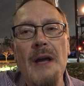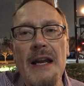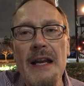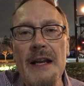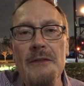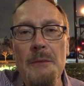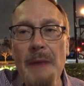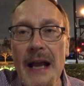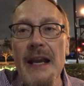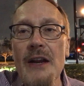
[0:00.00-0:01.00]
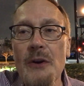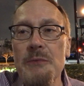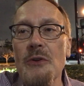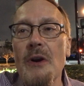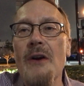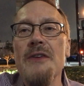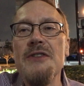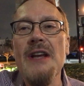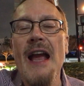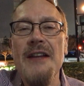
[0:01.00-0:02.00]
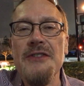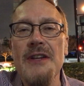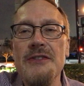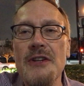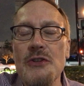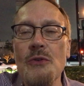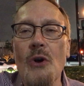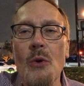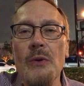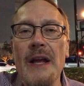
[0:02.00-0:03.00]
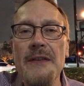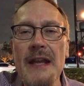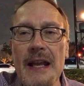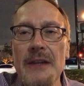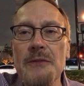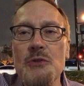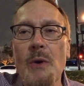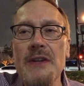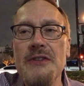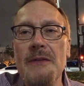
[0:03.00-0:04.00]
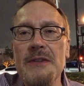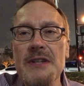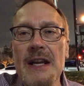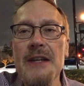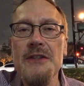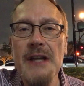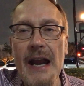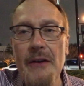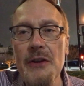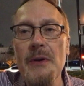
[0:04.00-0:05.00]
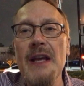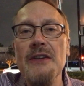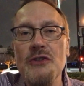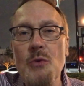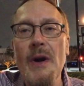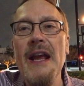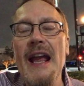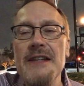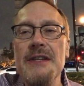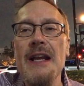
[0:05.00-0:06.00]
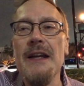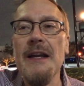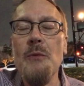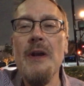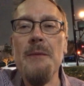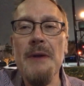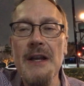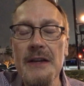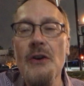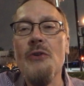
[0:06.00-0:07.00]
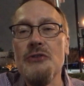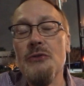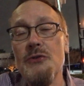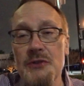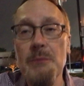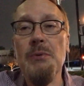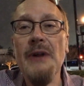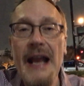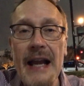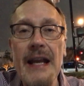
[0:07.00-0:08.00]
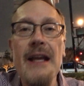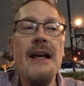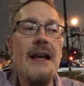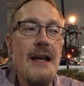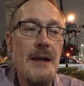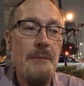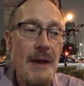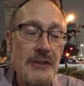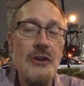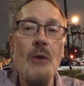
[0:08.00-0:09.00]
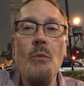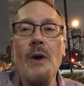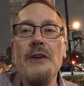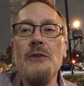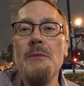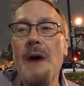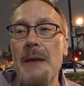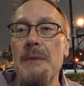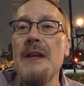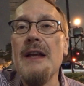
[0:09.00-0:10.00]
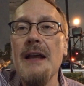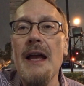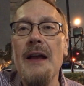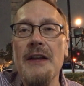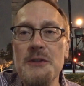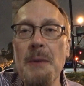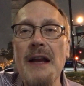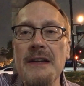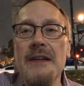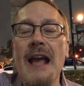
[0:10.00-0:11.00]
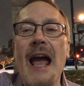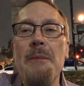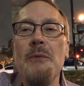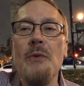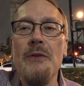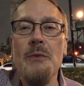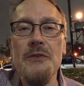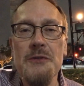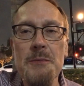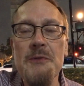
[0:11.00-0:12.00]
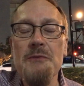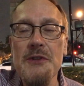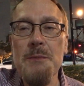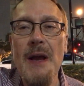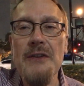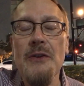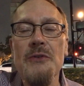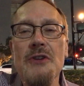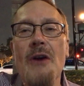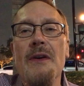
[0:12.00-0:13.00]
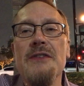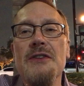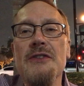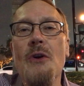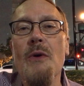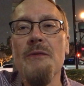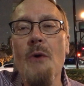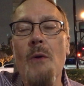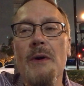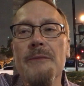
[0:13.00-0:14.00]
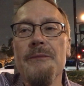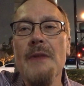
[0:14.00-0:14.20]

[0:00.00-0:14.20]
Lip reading: any remaining cryptocurrency assets that you hold at the end of 2017 to carry you into 2018, and then we can begin to also do some planning based on what you might be expecting to happen with respect to those currencies going forward.